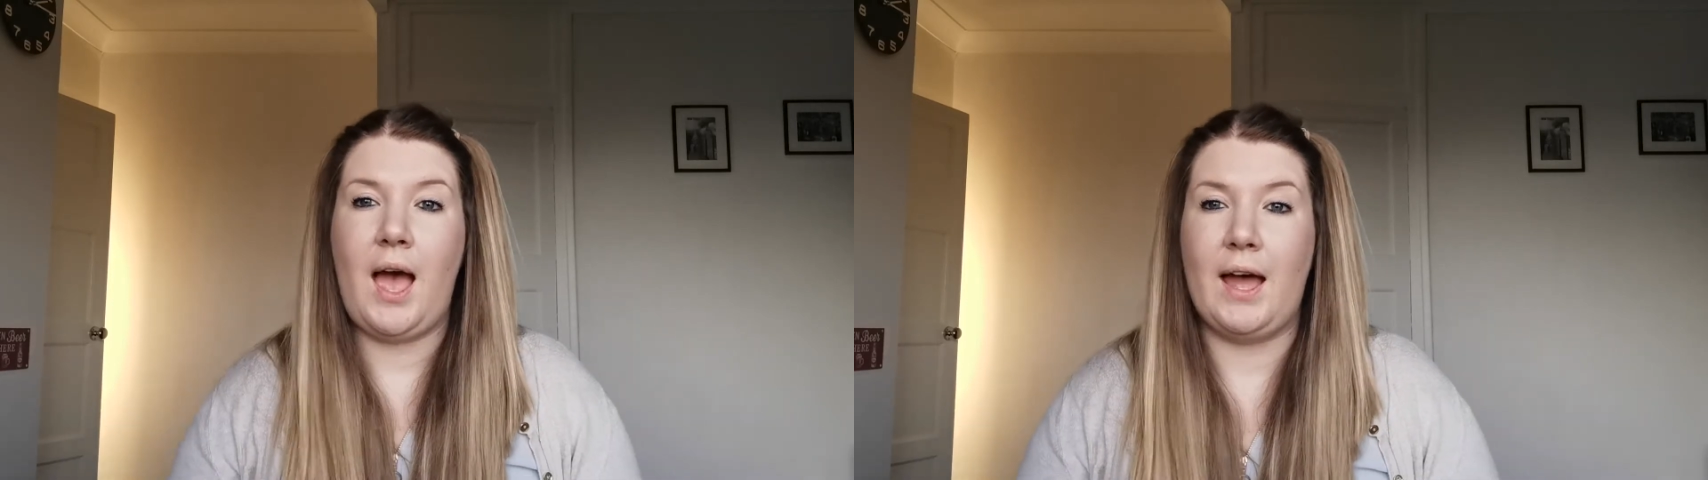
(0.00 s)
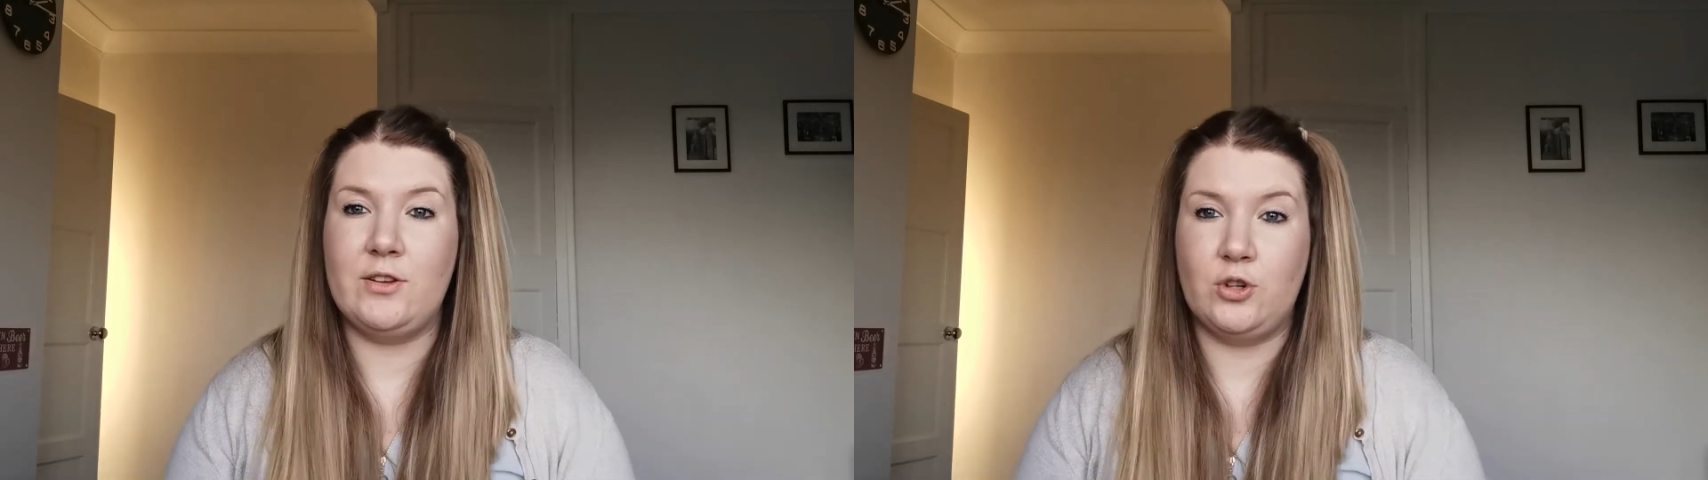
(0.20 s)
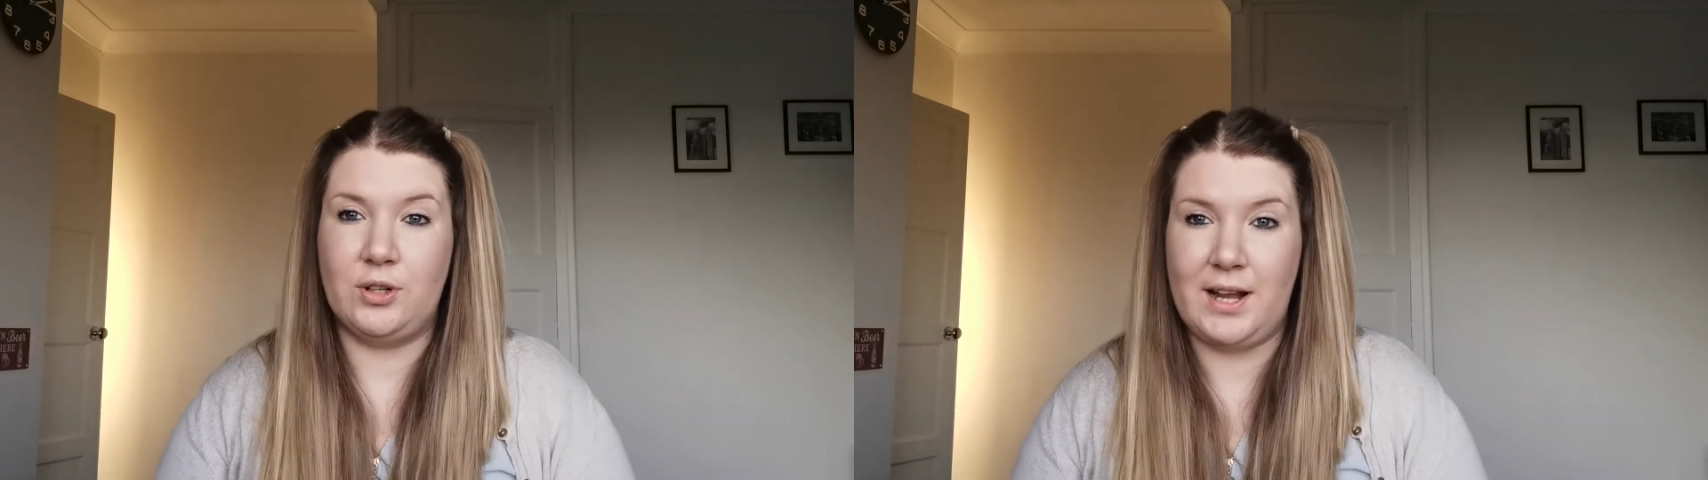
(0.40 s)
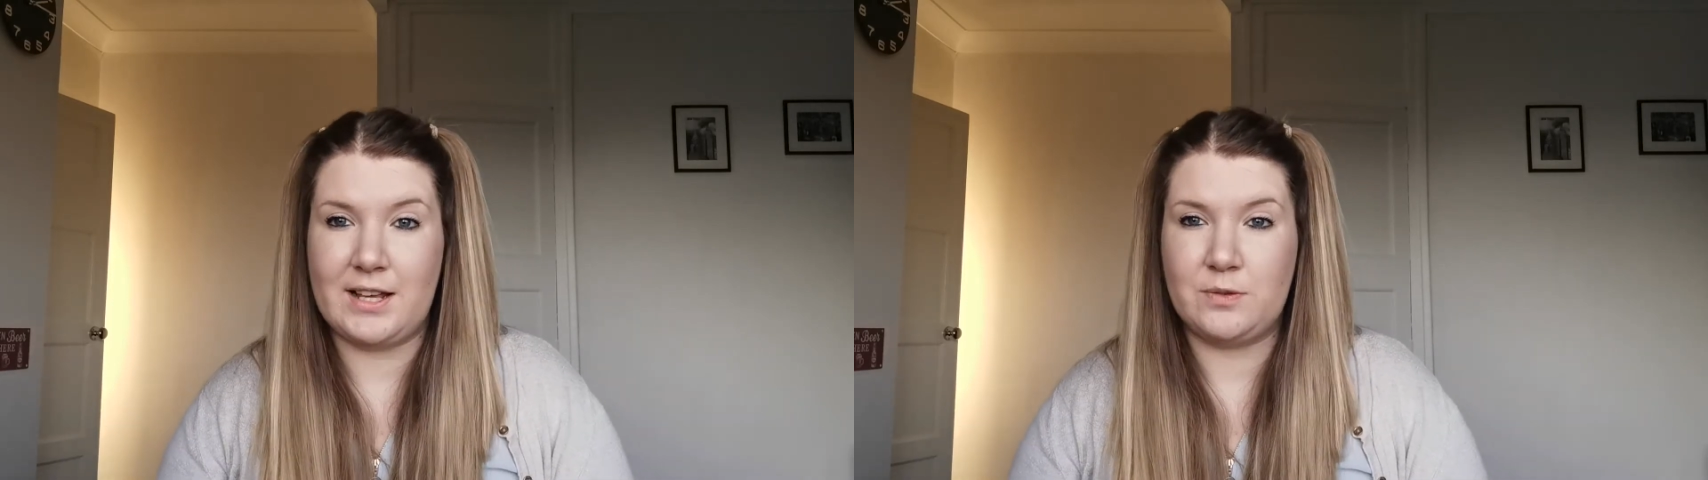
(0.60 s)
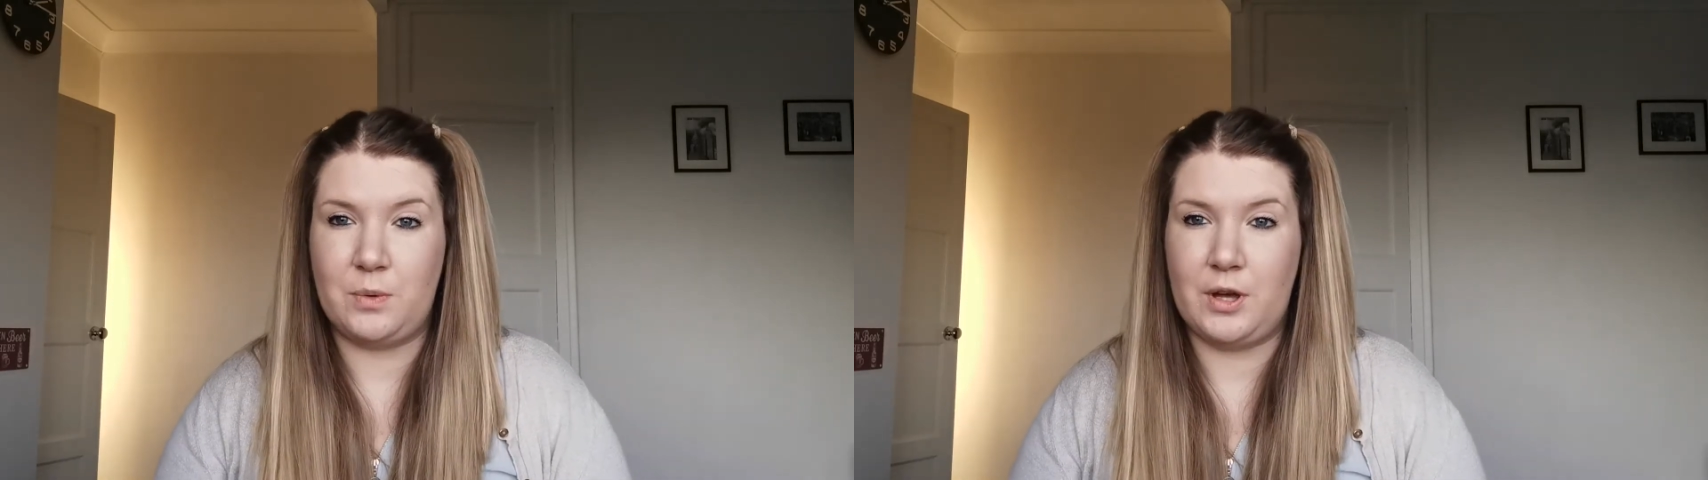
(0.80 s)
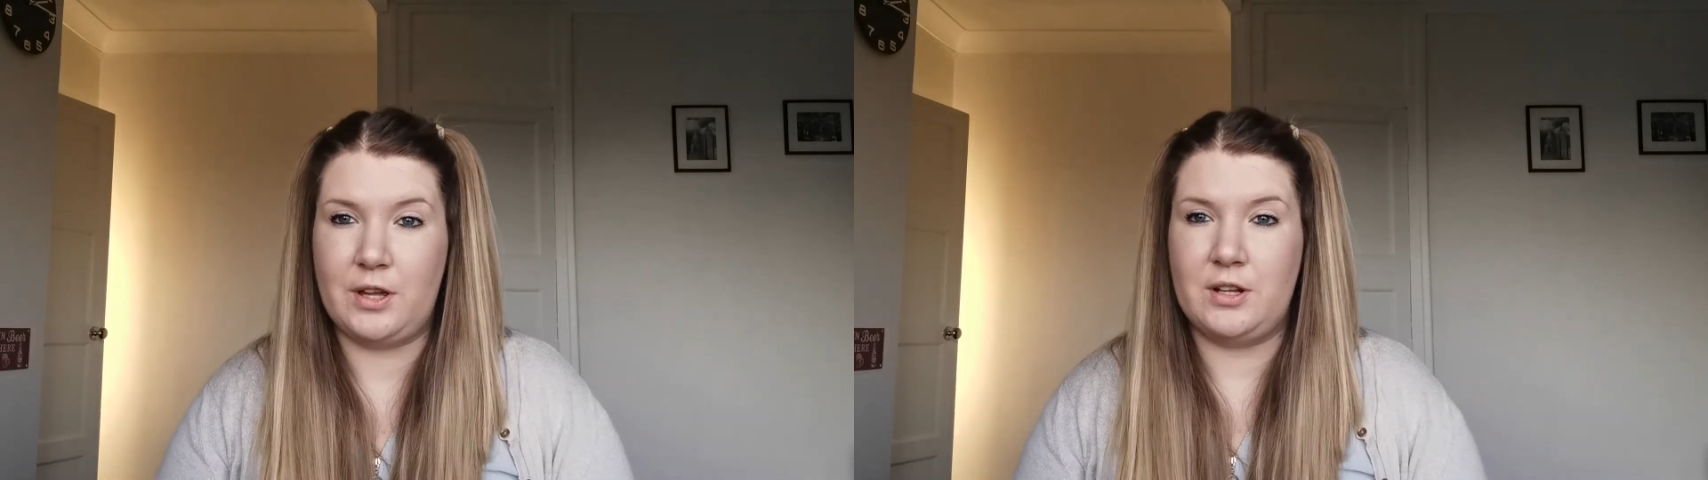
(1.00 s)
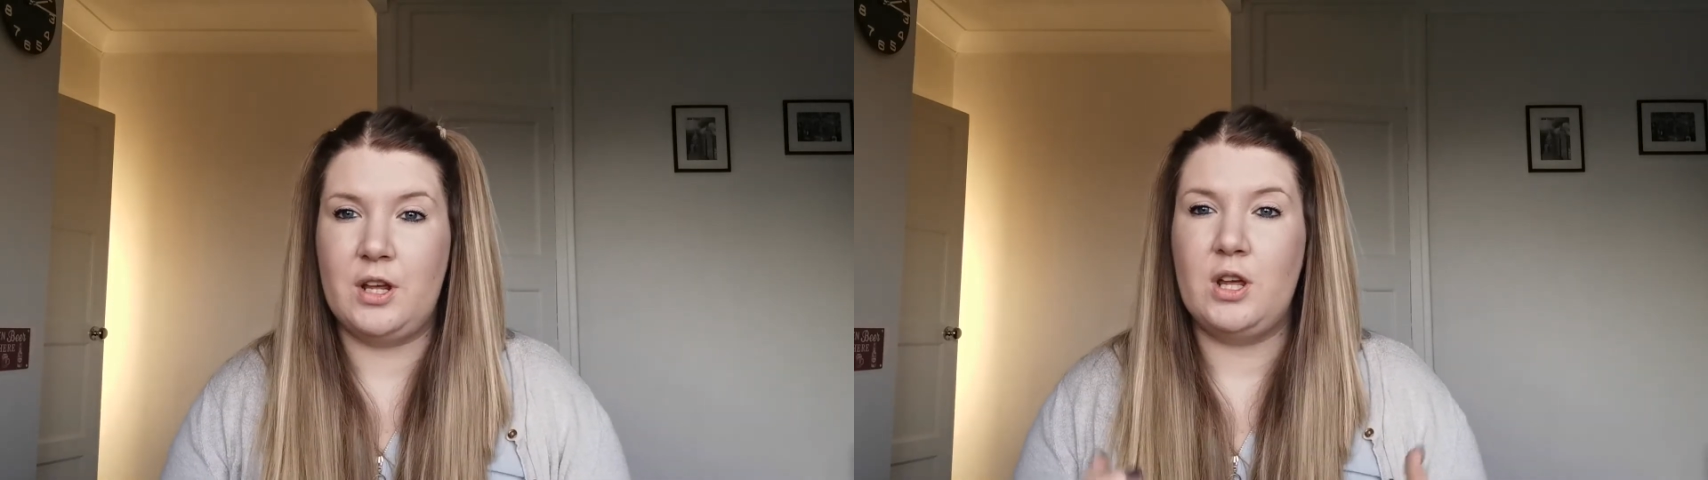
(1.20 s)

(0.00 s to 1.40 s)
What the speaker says: And your last word,